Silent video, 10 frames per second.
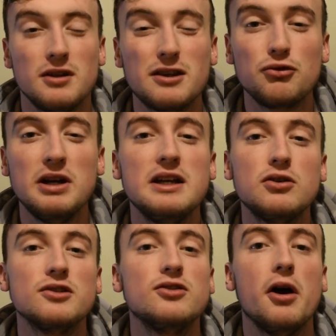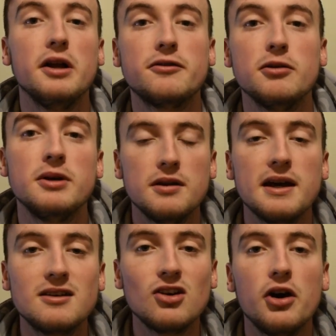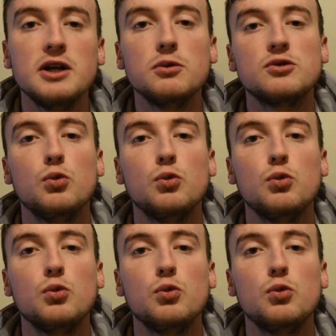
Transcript: So that's a really good signing for me. The next signing was